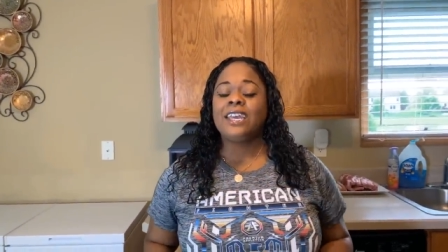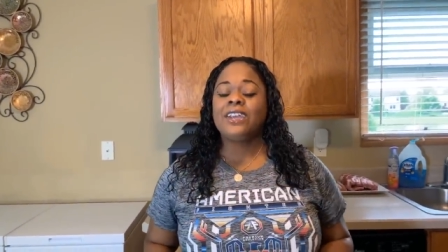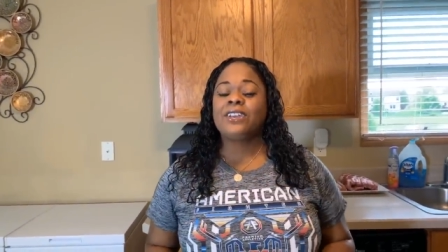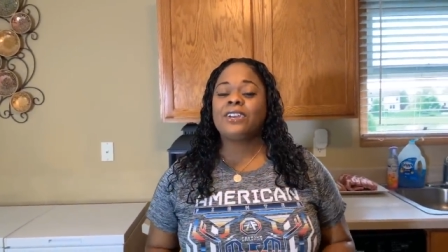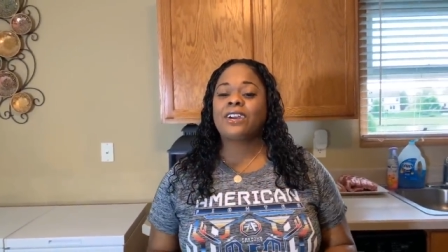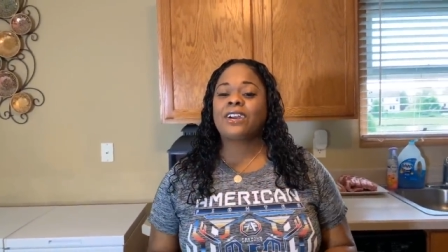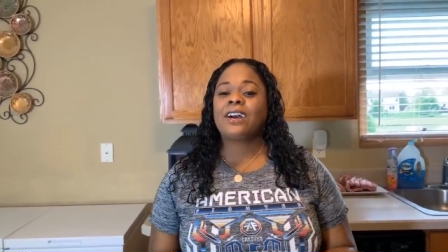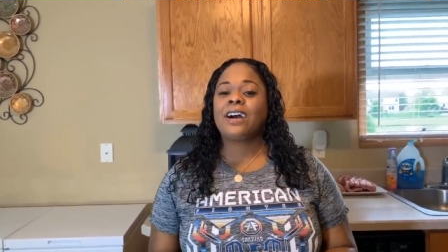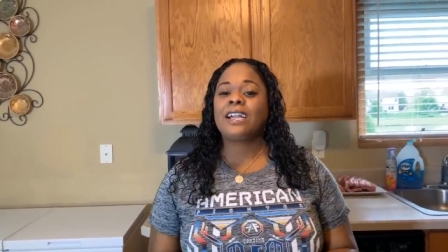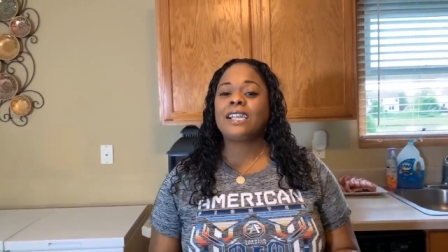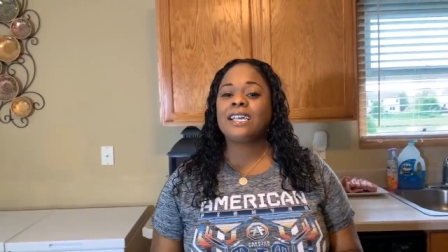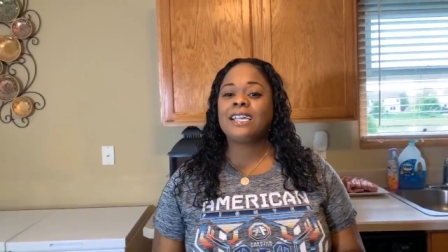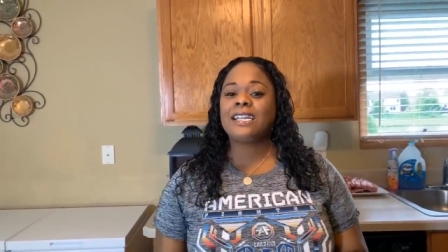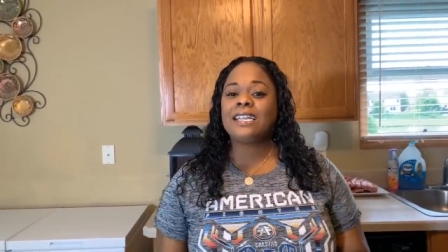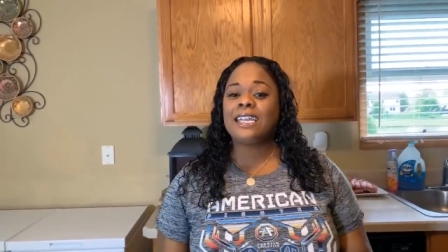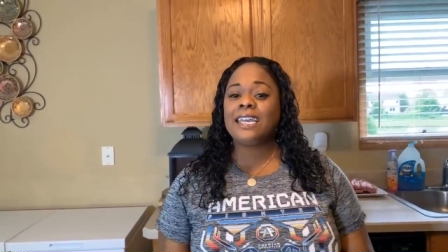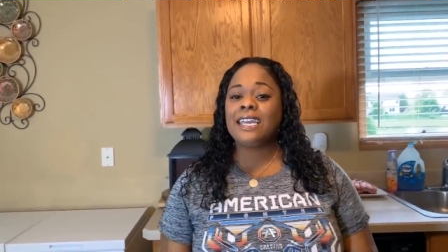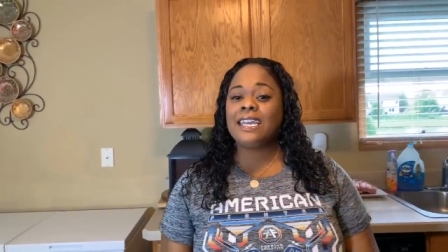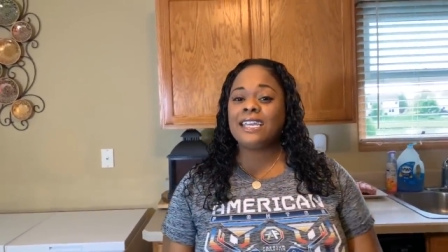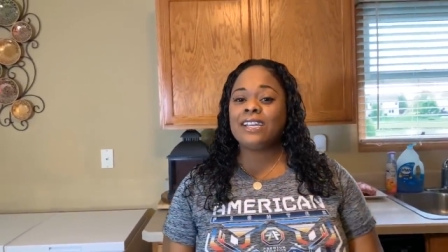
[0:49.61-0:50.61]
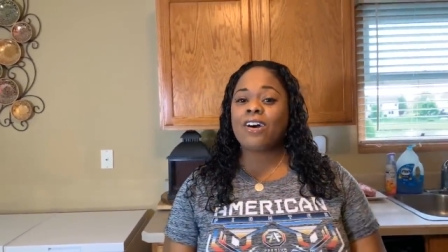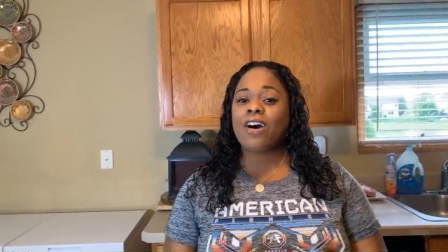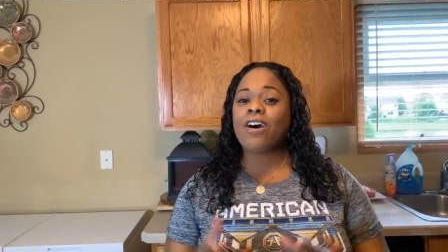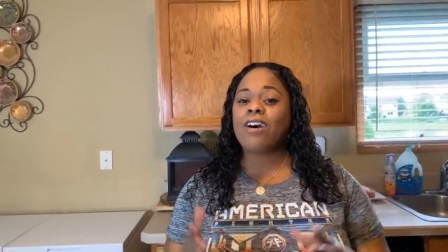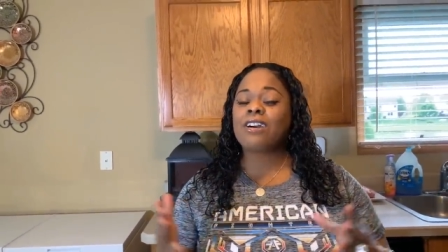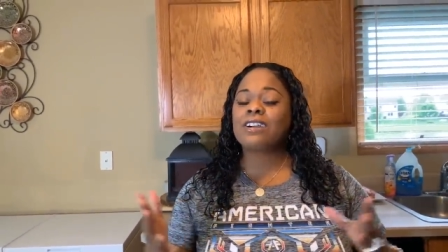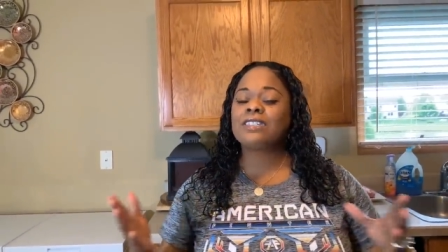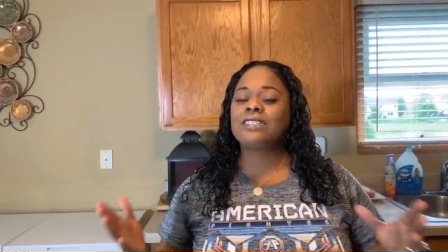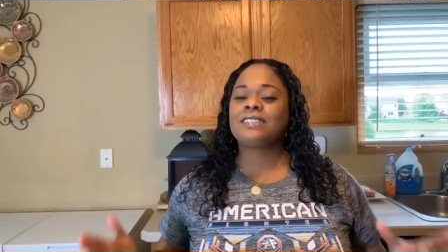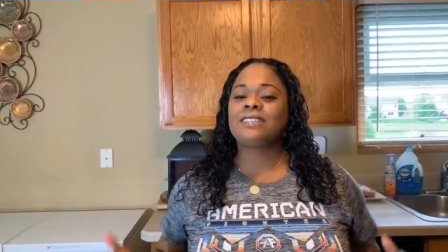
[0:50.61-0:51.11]
You're gonna need
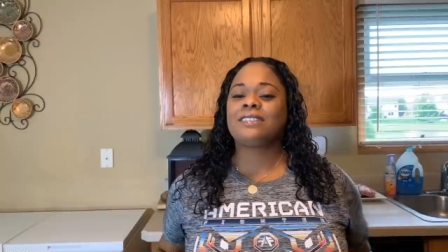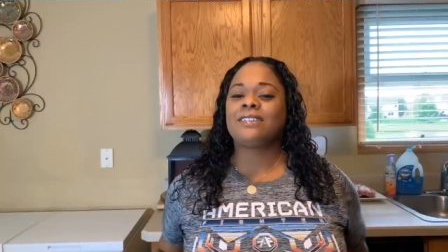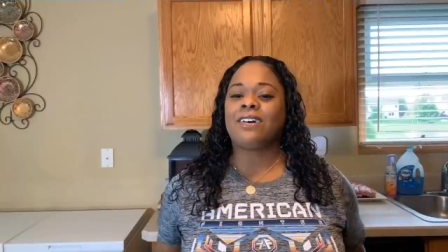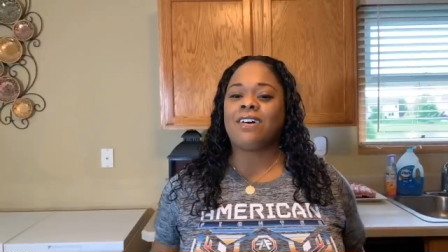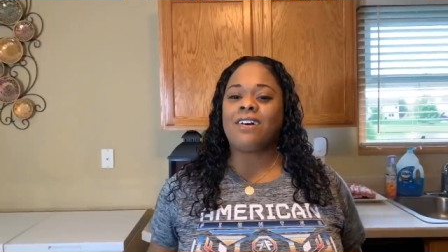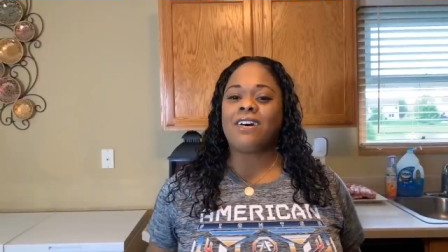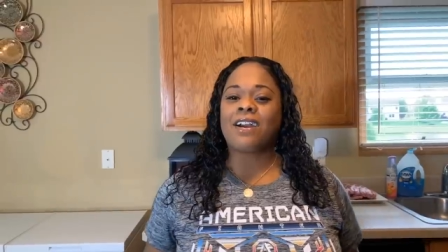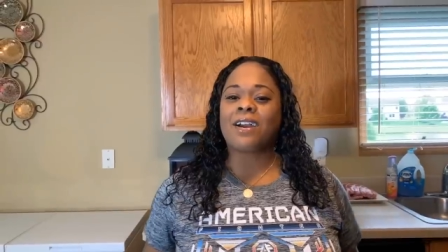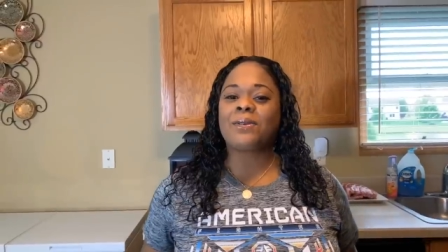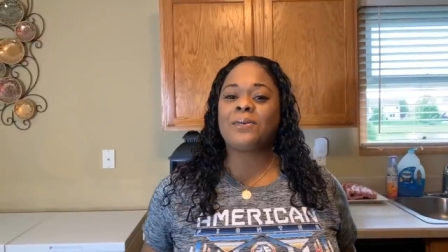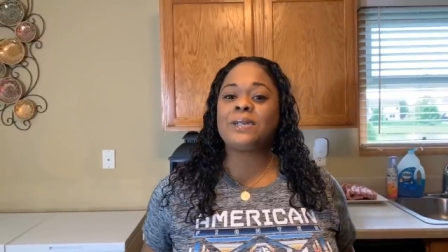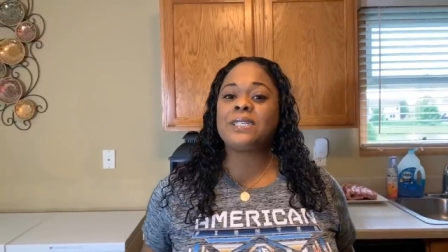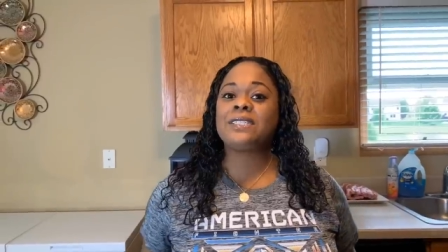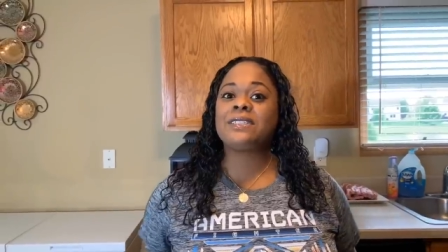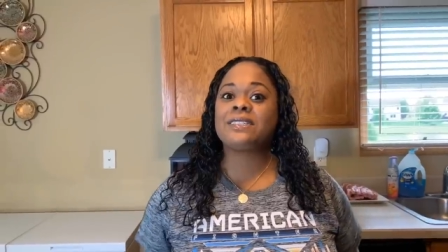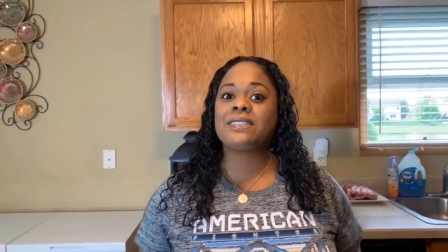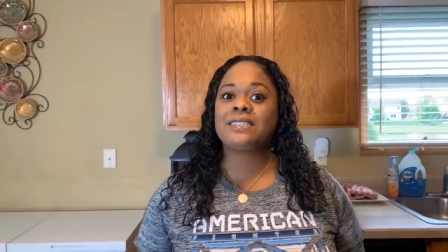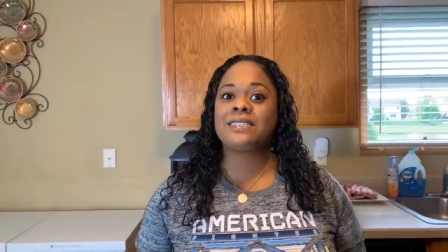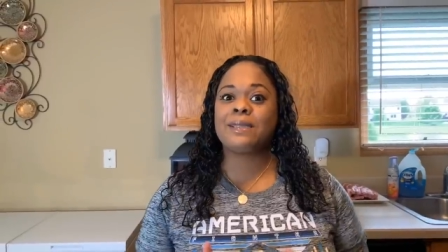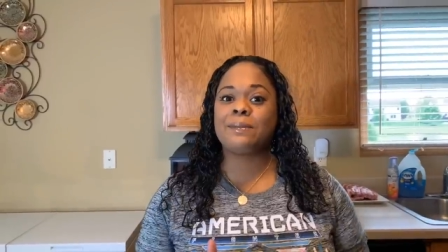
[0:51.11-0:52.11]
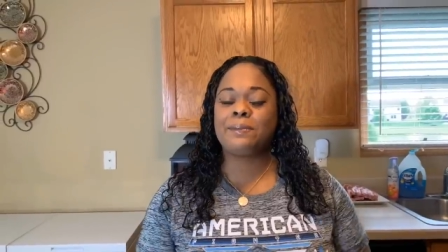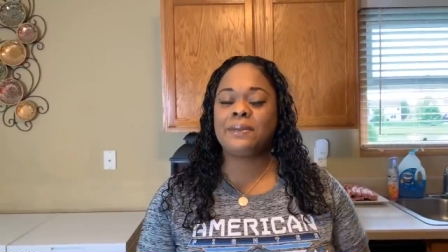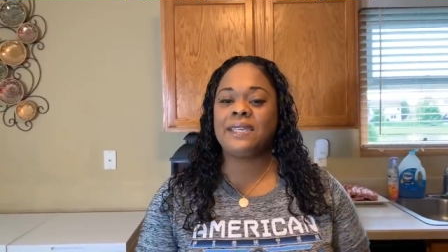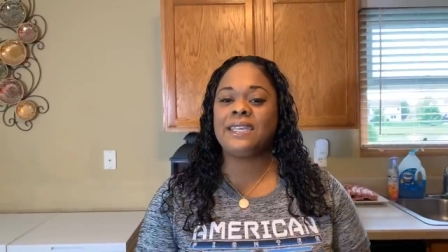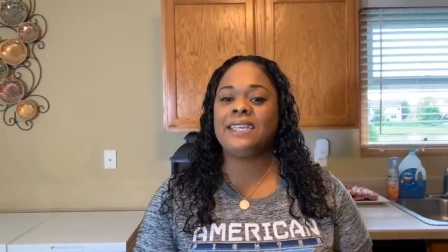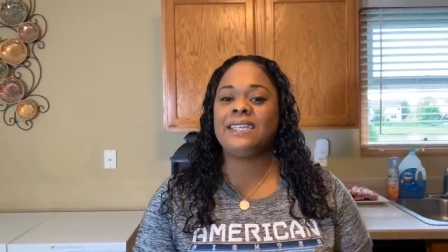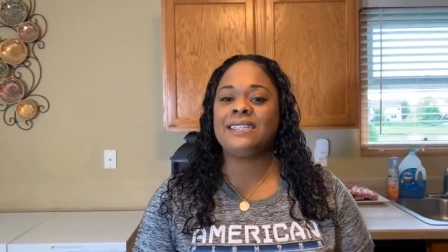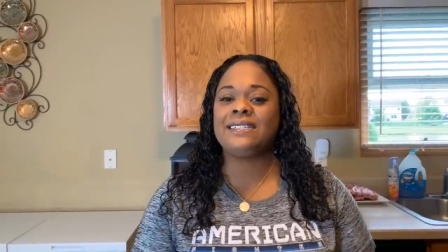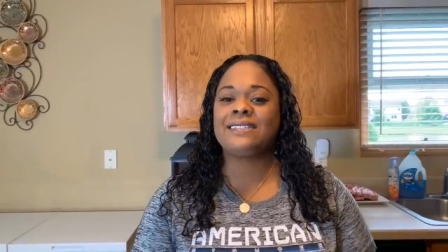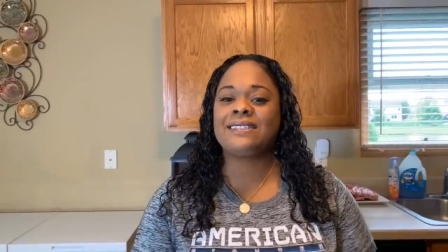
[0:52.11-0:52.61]
our star, which is the
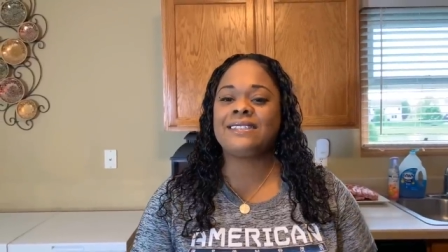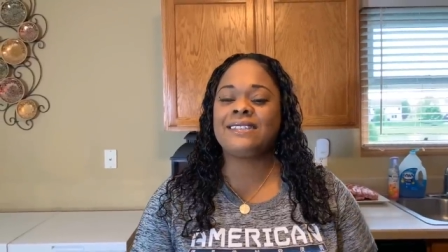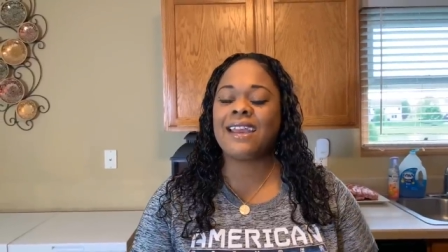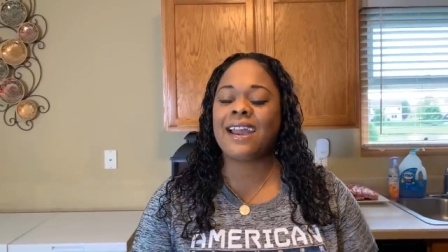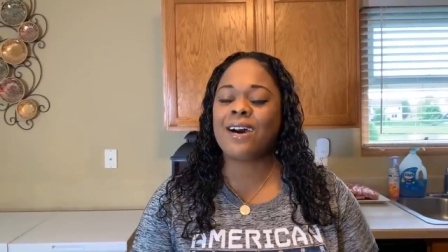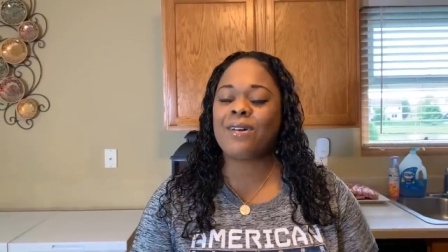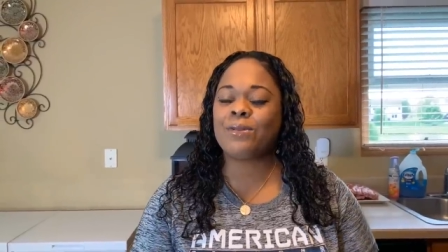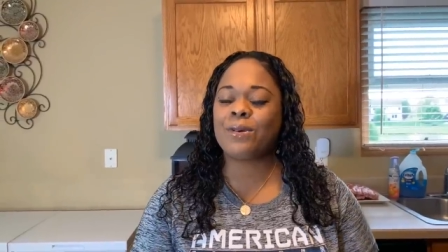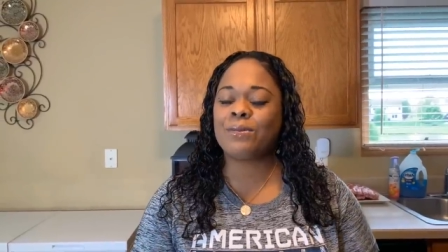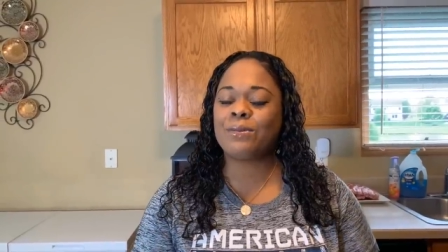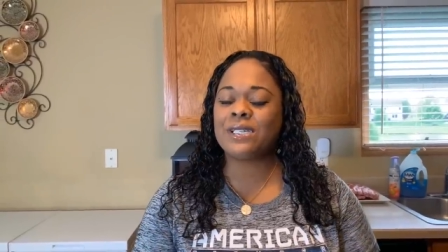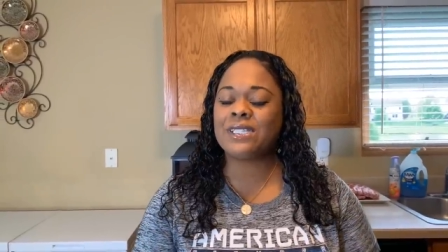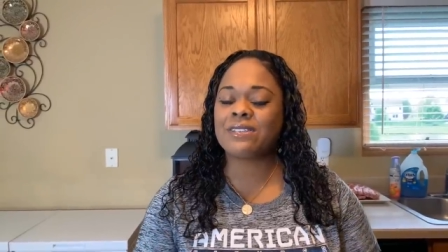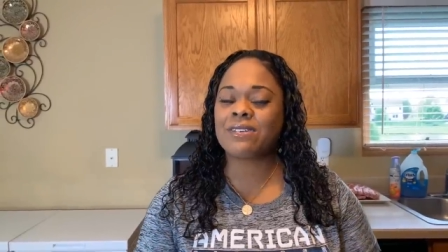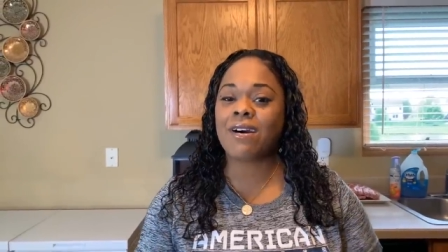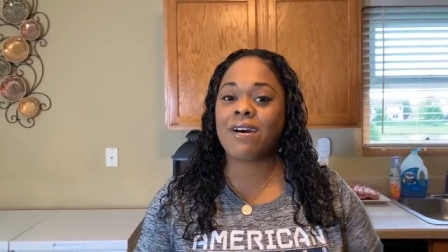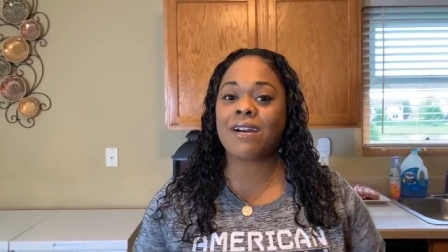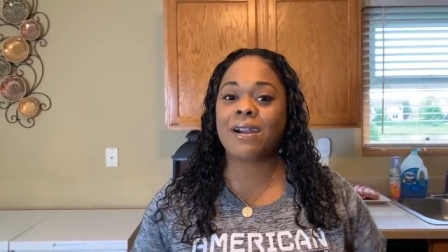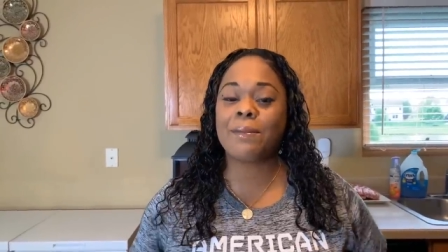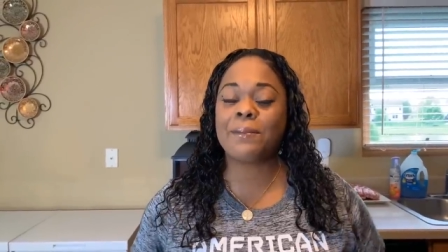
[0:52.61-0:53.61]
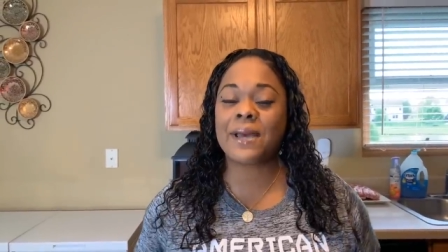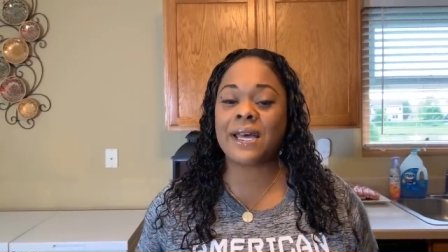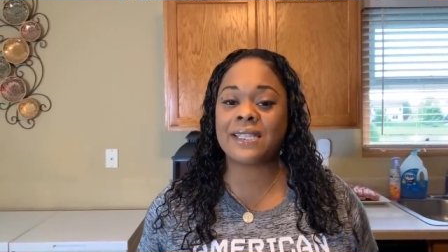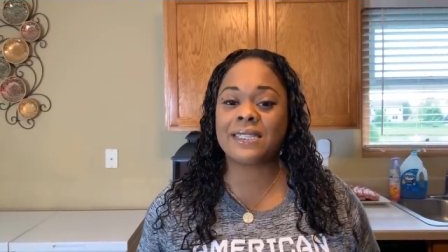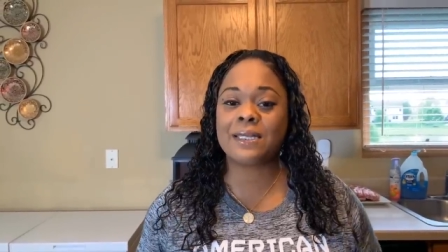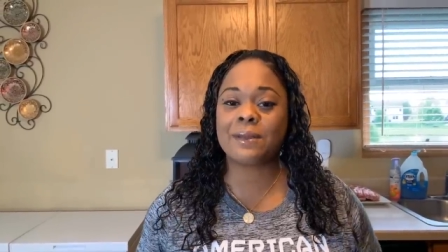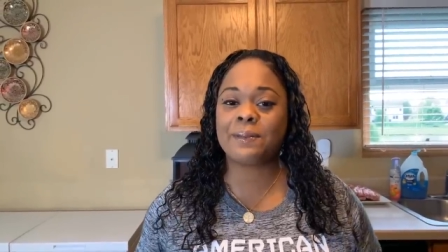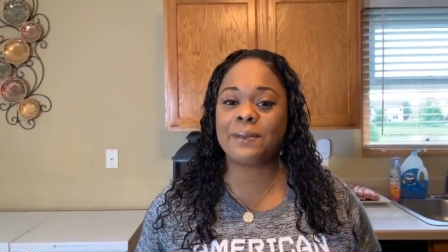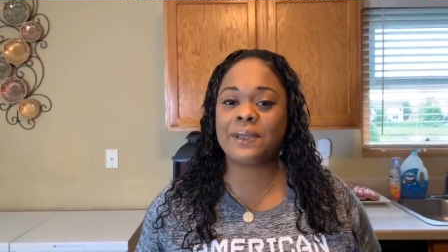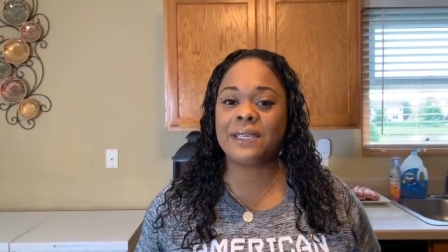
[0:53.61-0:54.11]
peas. Now, when we talk
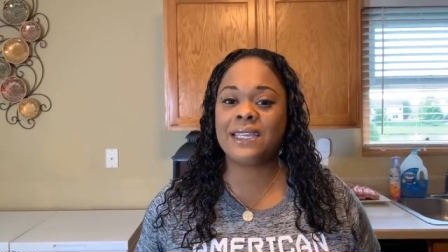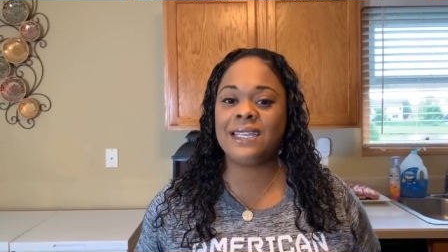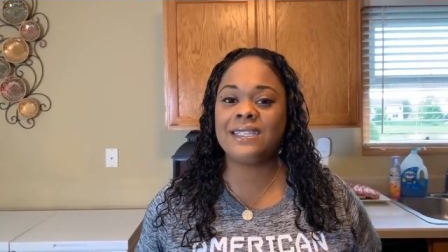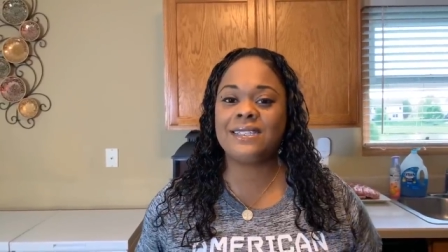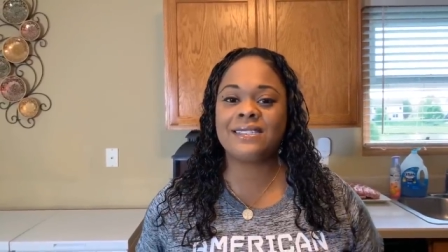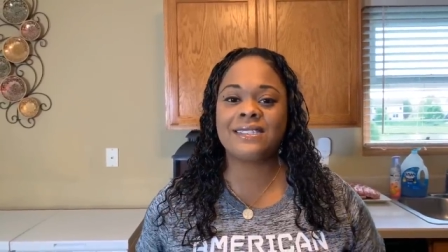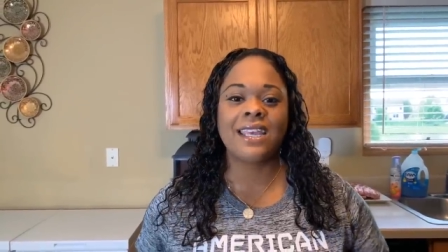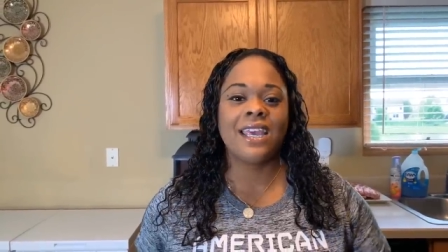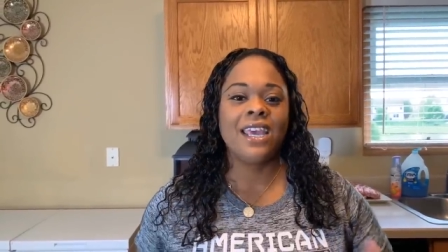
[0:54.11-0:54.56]
about the peas,